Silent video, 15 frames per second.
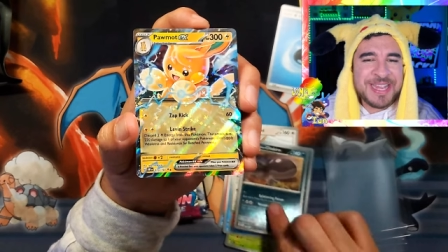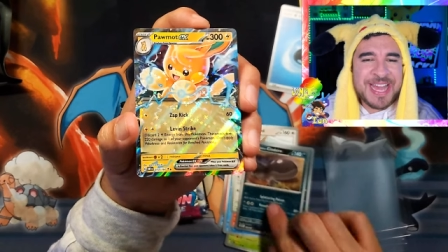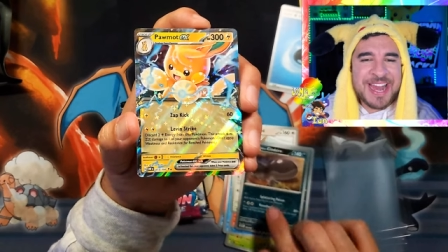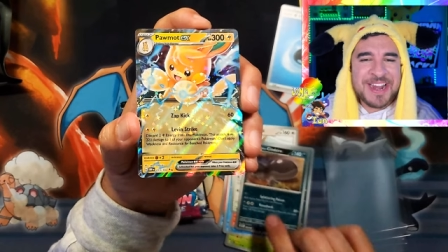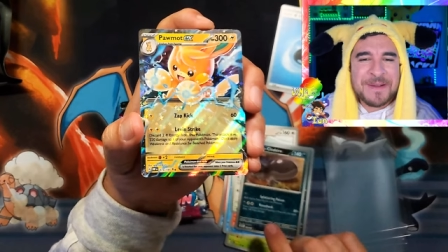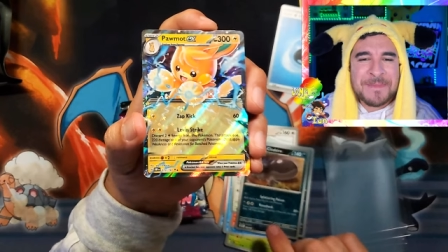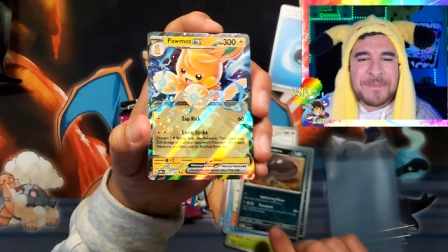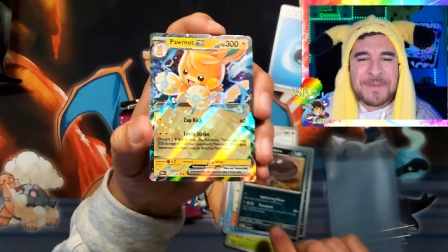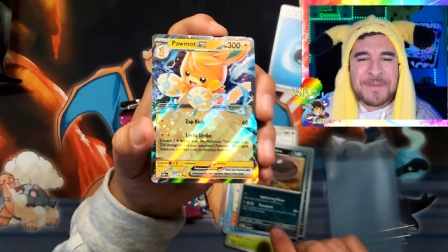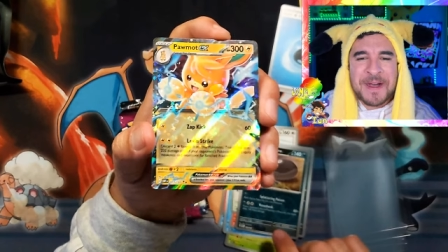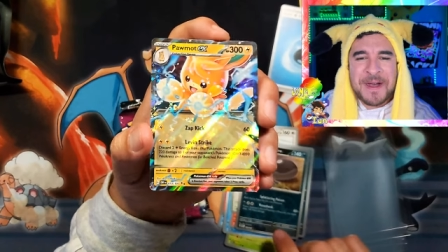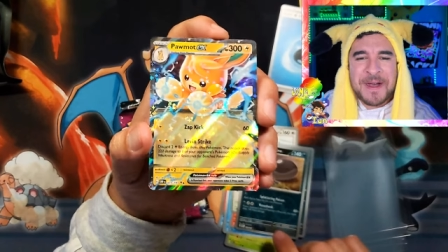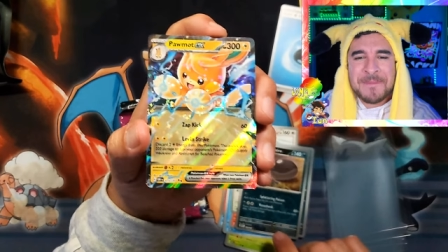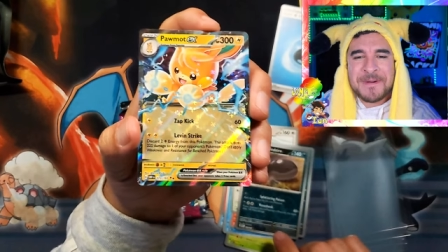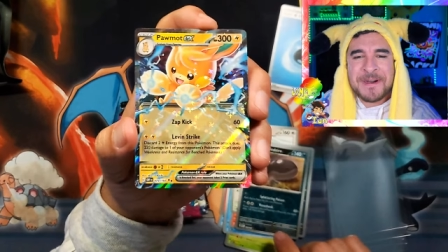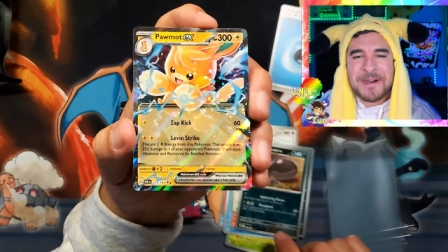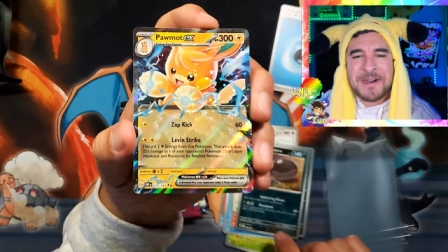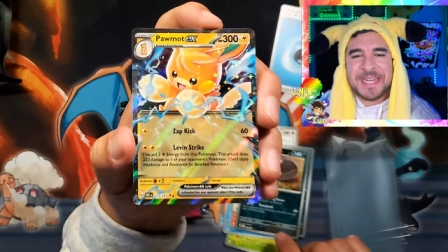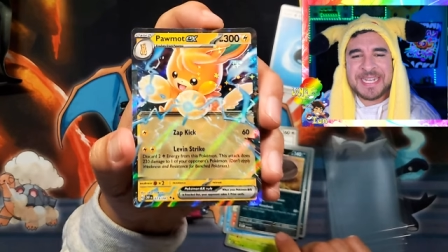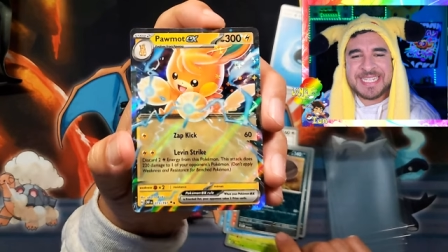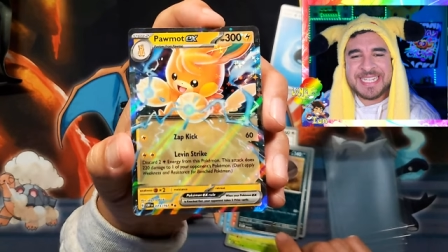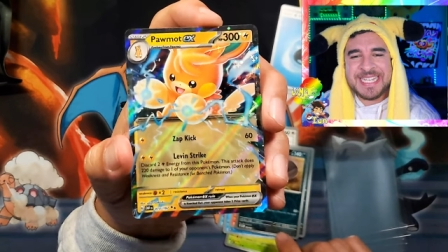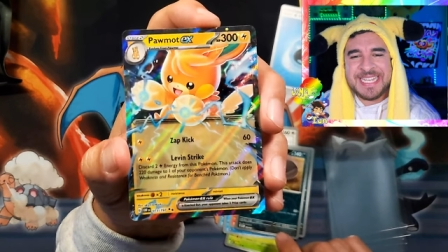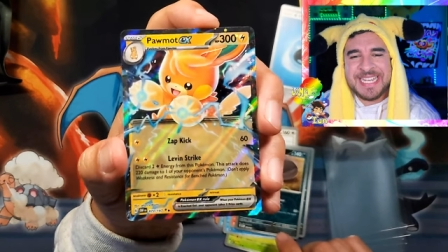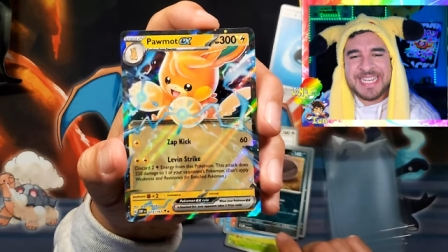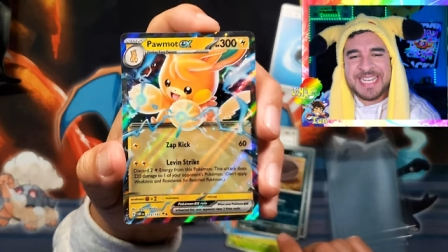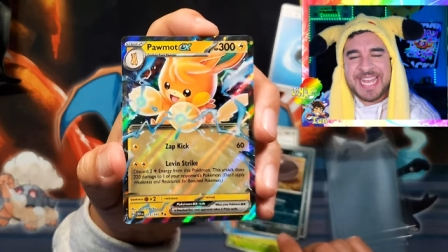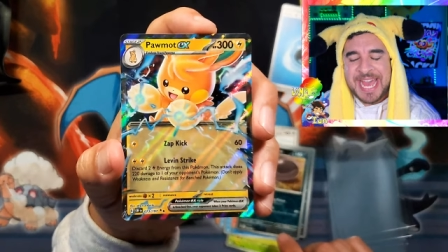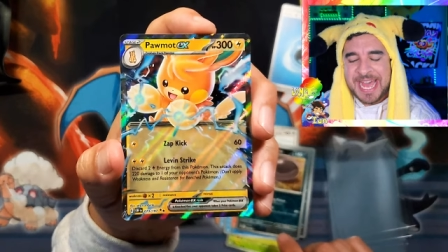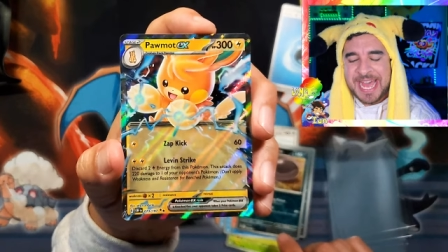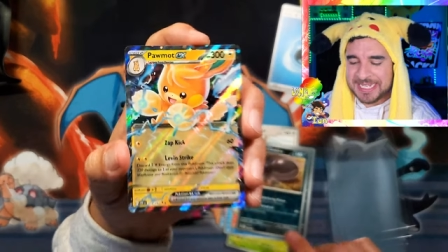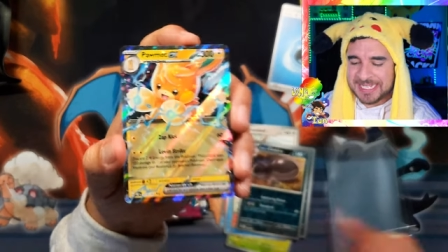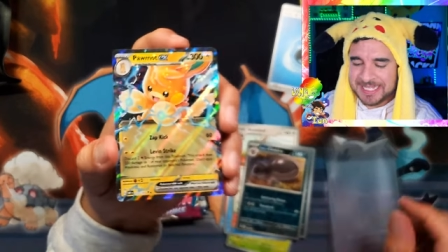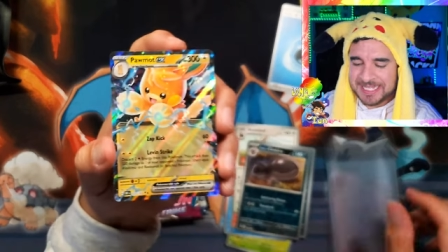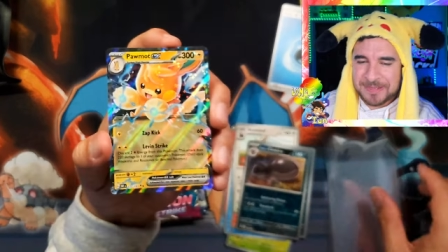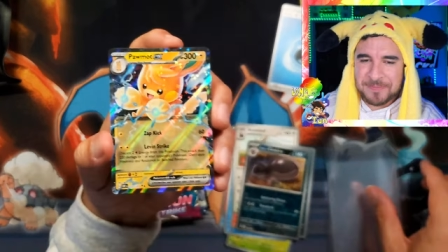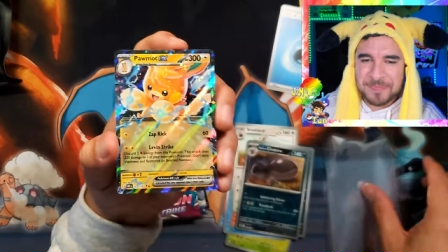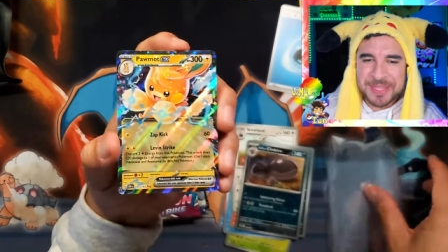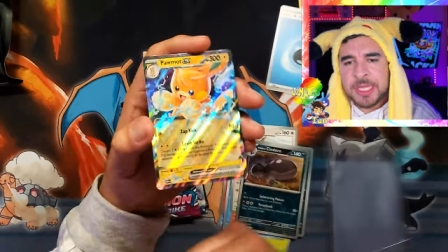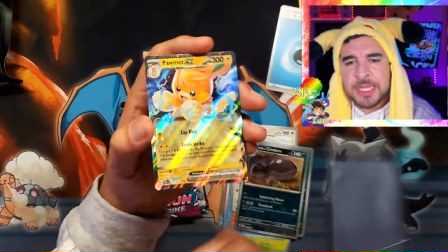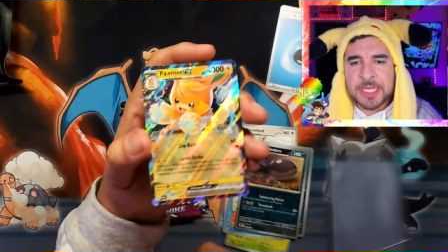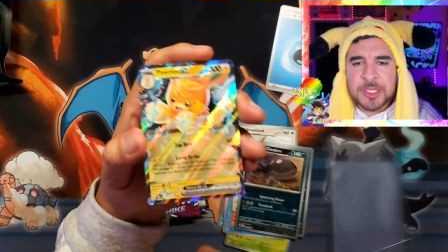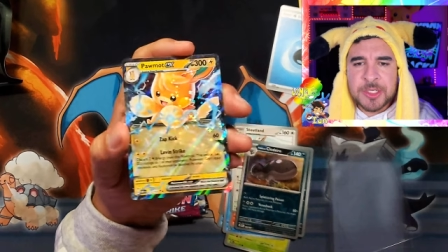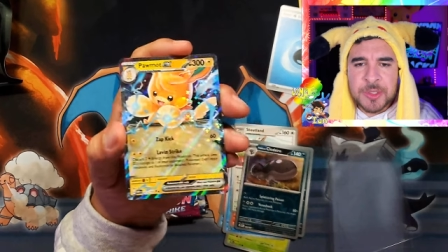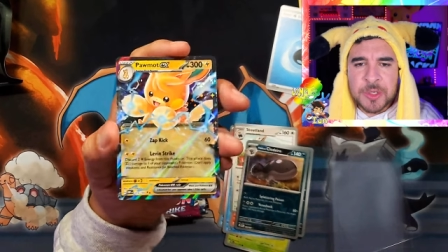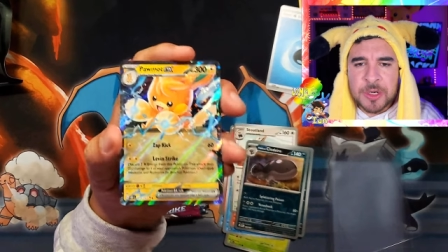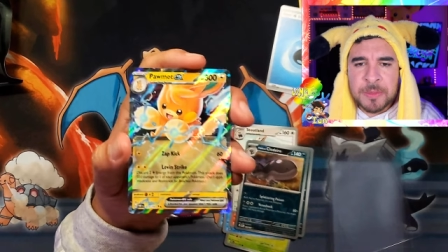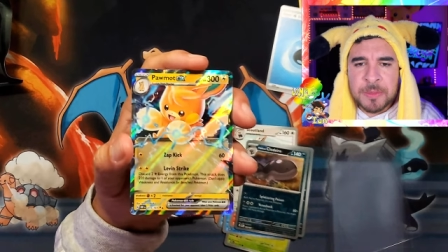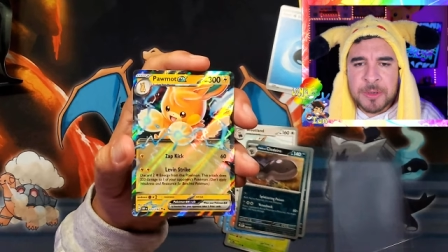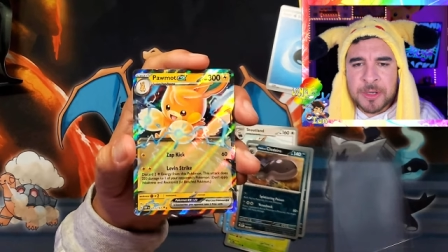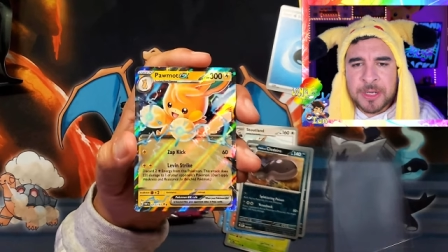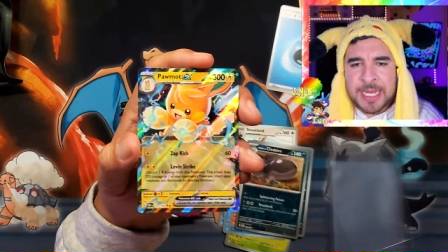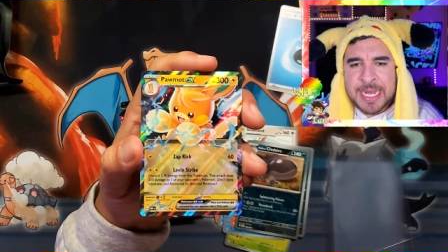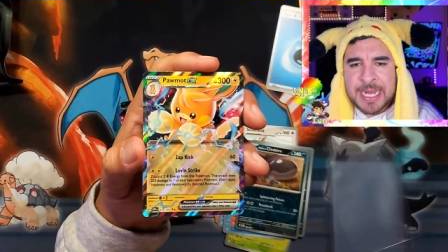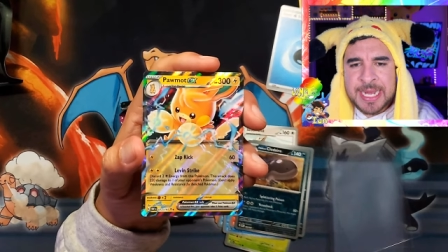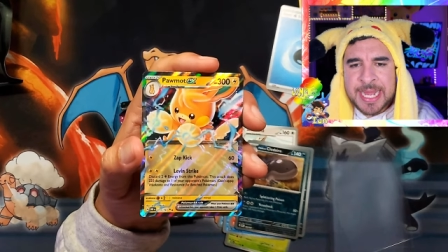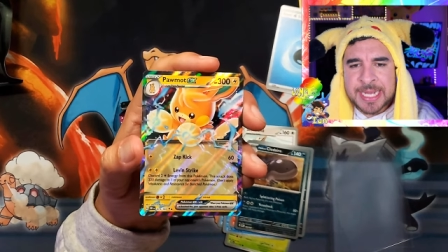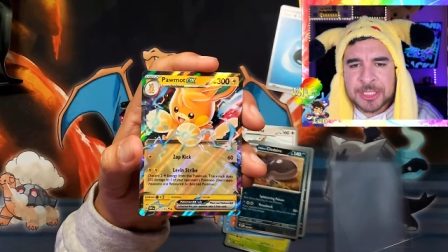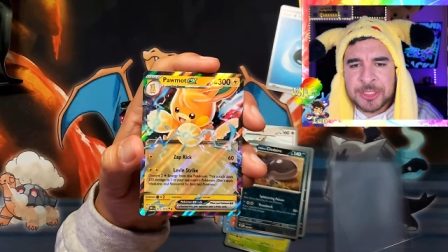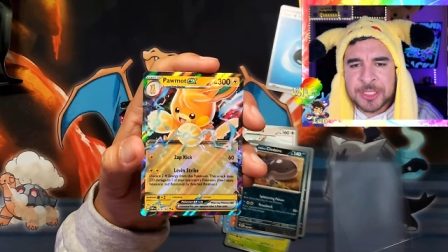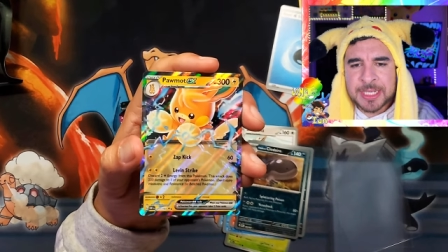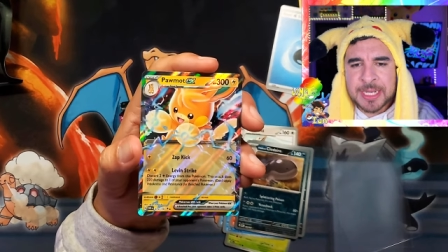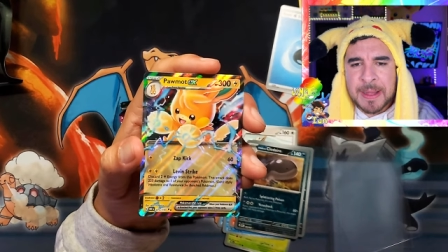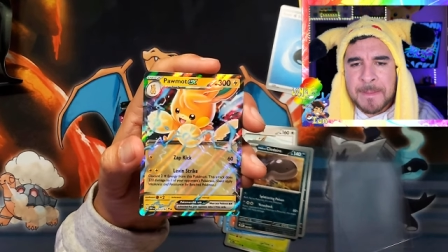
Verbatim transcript: we got a Pawmot EX, the adorable electric